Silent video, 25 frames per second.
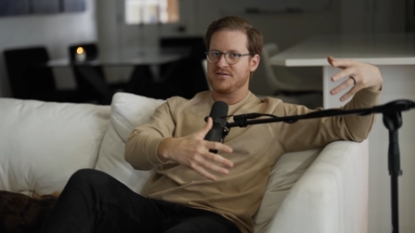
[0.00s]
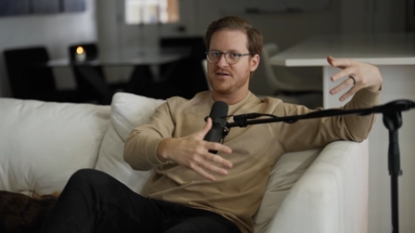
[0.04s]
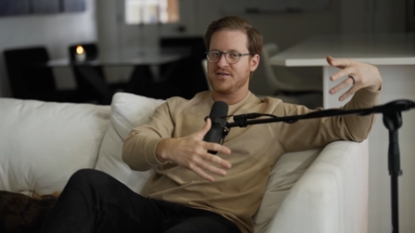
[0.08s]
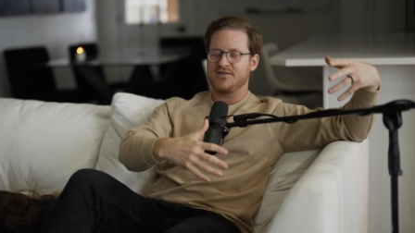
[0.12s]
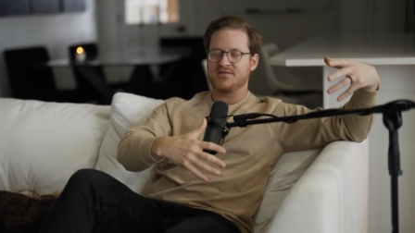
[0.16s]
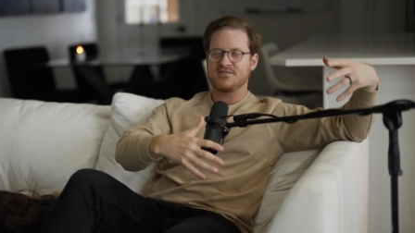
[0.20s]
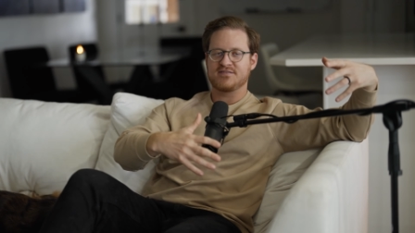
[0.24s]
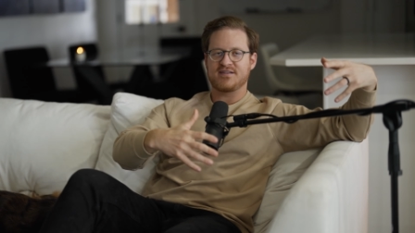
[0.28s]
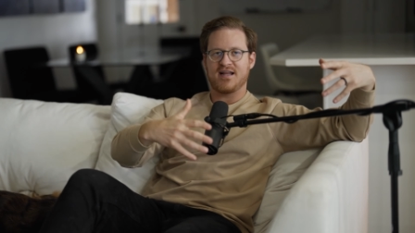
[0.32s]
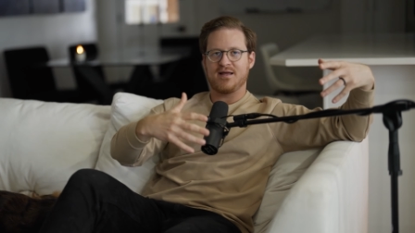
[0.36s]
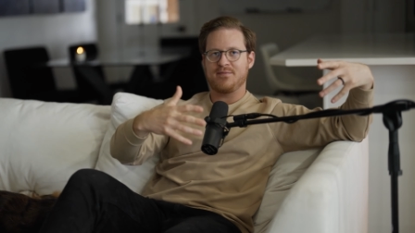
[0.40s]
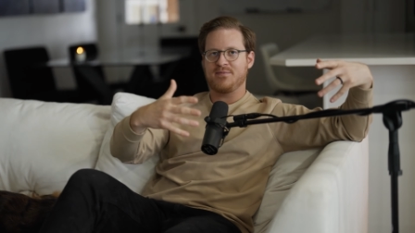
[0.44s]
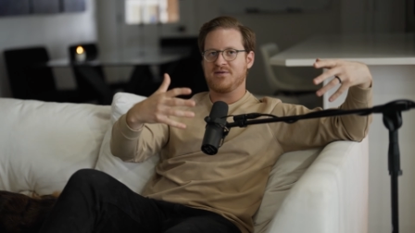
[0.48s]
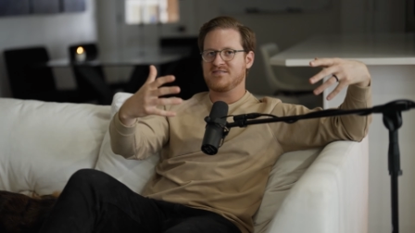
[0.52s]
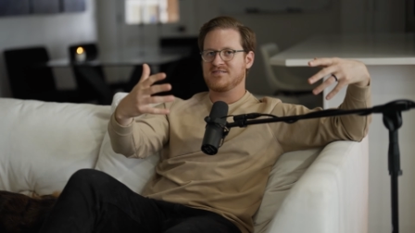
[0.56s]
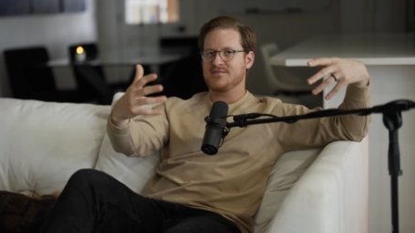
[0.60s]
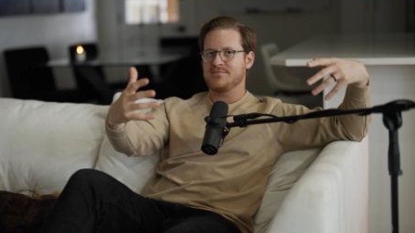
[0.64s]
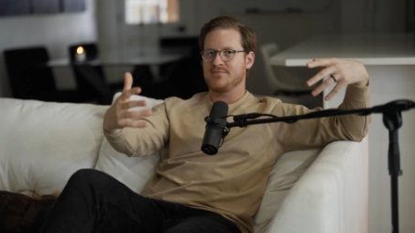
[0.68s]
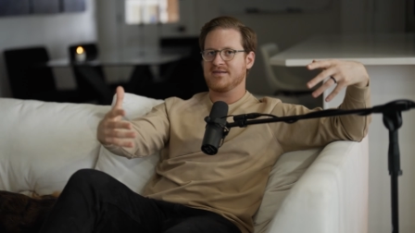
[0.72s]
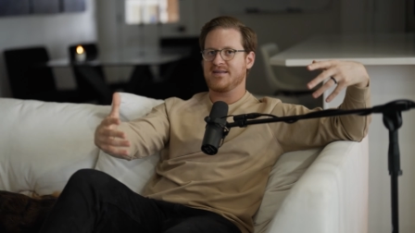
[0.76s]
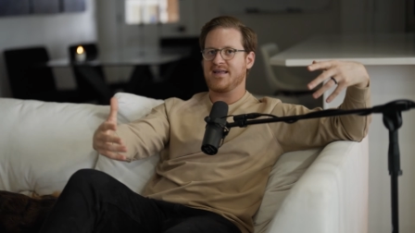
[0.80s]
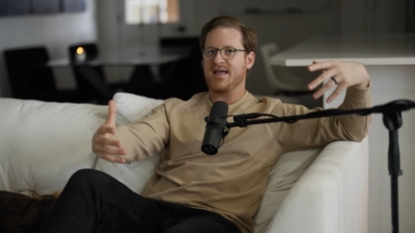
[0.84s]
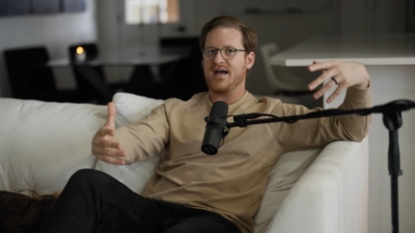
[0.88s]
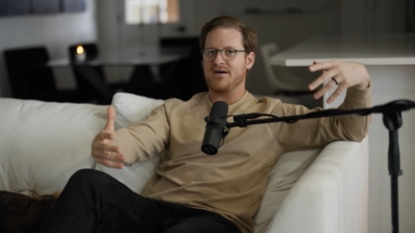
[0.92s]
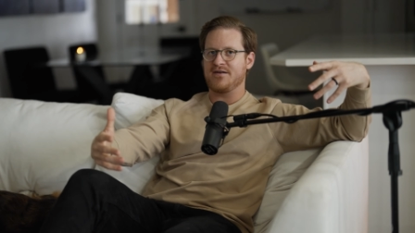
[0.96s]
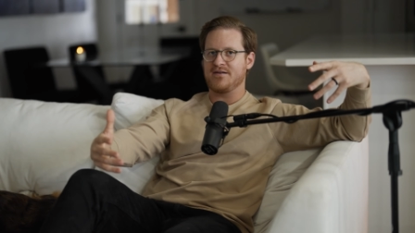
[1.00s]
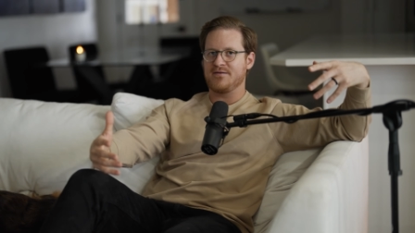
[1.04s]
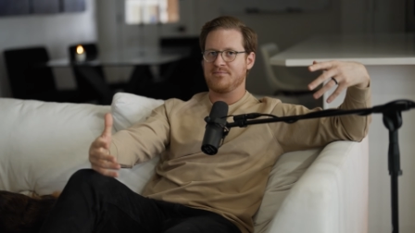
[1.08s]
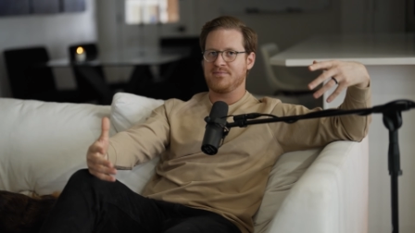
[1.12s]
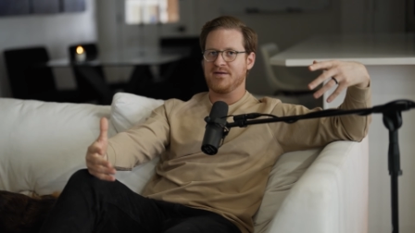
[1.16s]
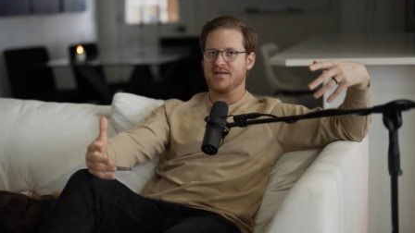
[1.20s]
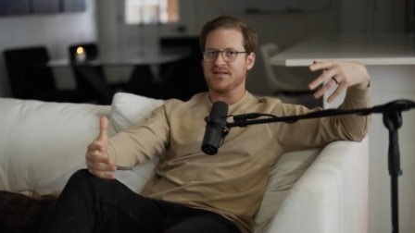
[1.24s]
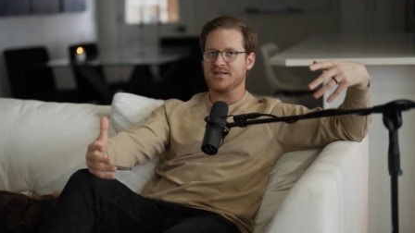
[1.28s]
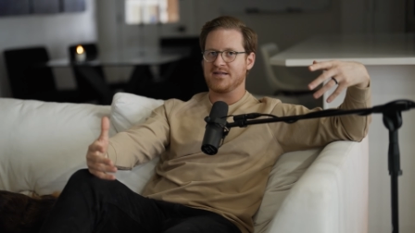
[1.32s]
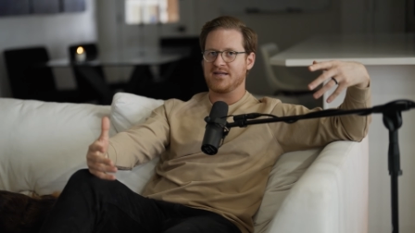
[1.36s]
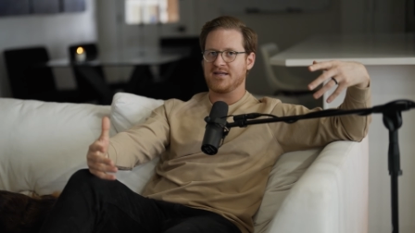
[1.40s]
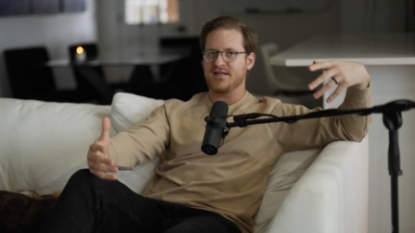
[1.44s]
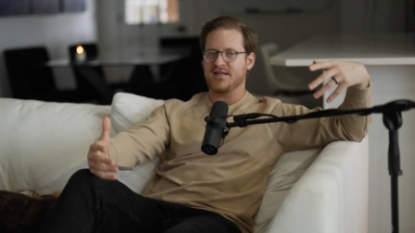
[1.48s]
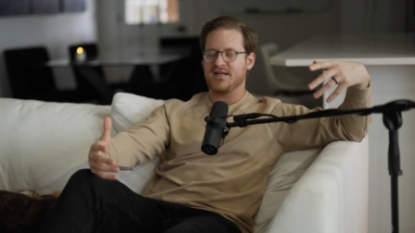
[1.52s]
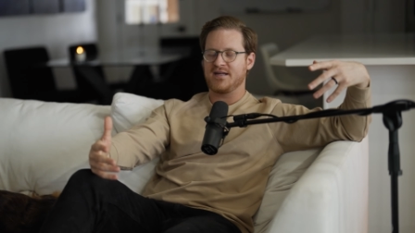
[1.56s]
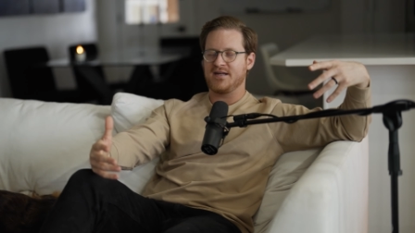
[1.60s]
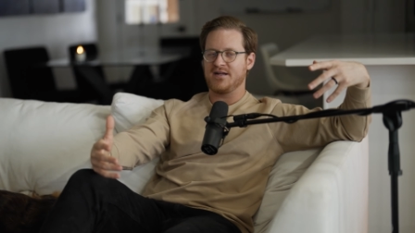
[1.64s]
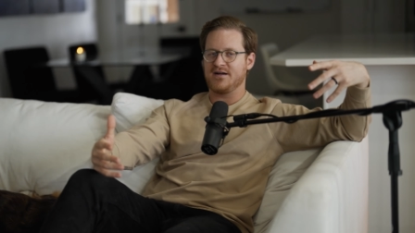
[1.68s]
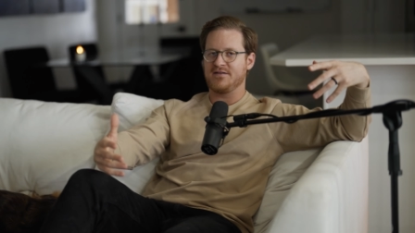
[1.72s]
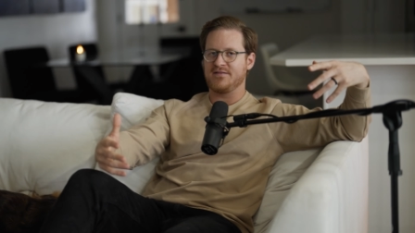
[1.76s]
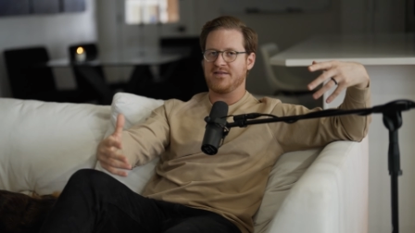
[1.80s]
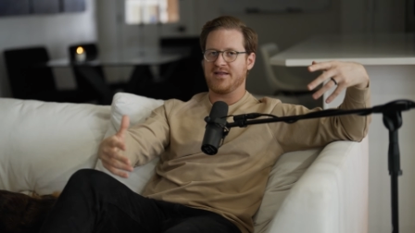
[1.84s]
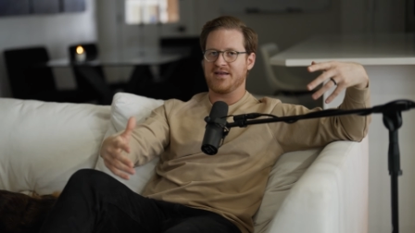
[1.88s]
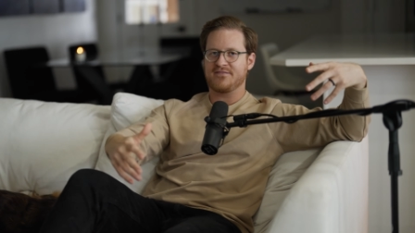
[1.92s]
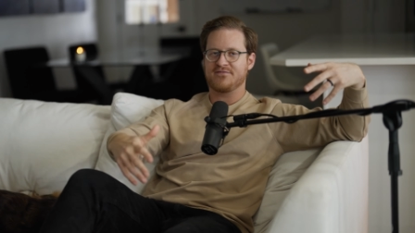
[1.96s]
And there's got to be some accountability,
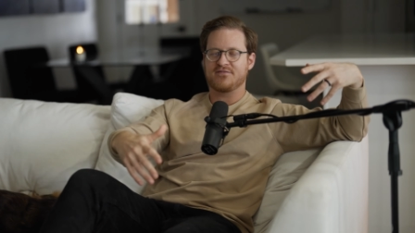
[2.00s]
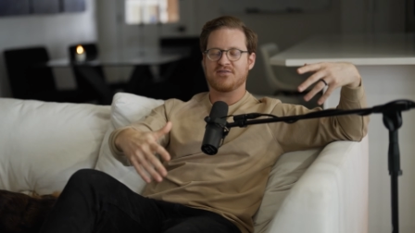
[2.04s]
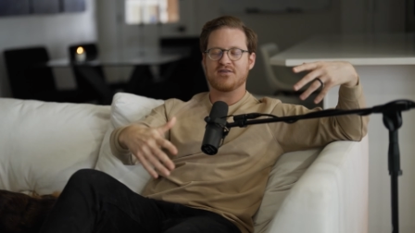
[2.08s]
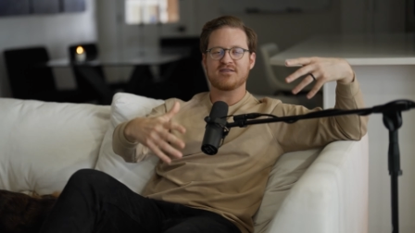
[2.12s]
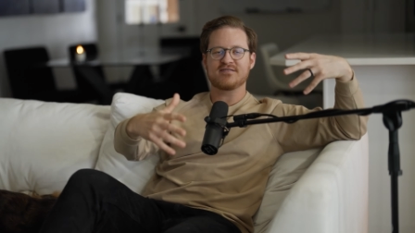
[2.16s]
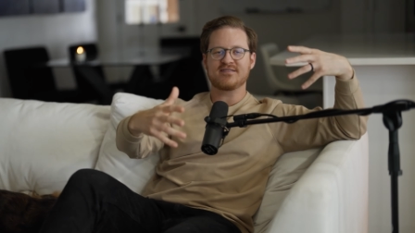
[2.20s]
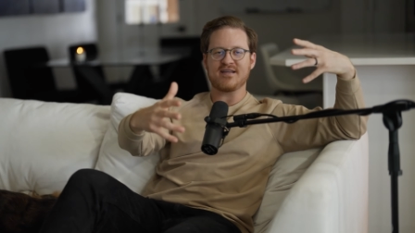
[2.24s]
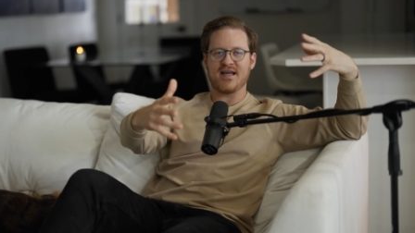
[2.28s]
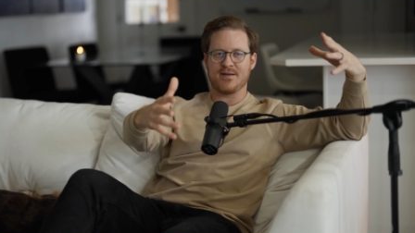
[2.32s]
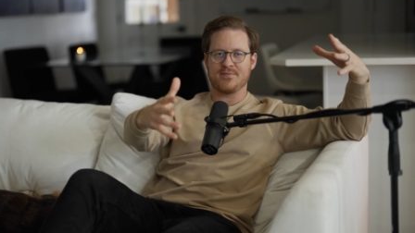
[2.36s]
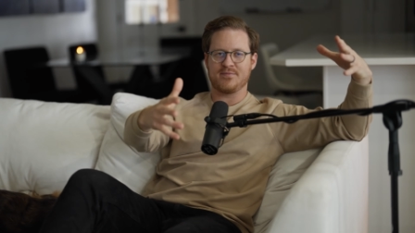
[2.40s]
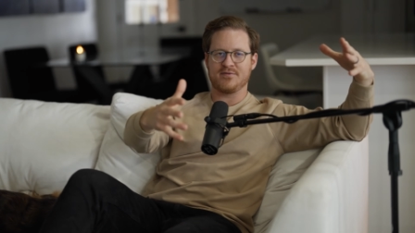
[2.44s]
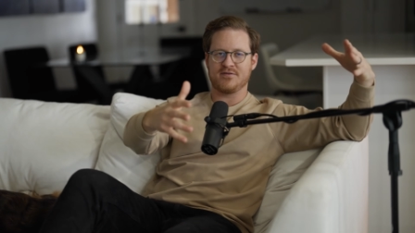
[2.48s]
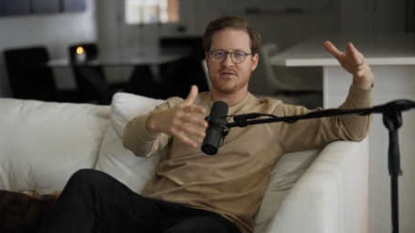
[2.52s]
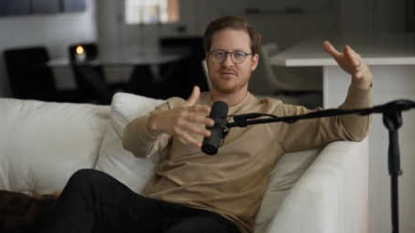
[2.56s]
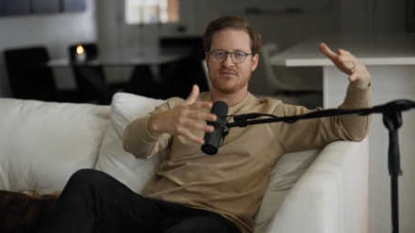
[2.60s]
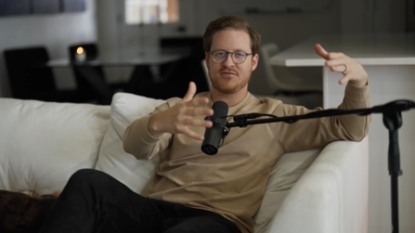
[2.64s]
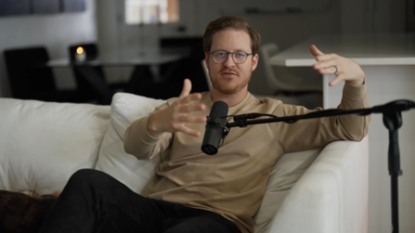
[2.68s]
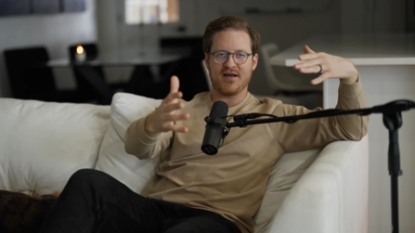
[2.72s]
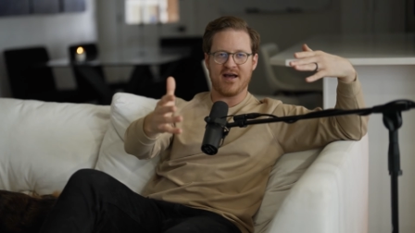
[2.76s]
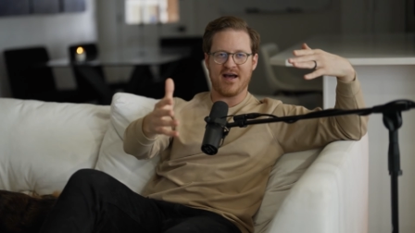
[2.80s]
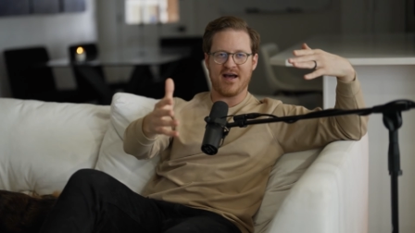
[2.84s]
like for example, if you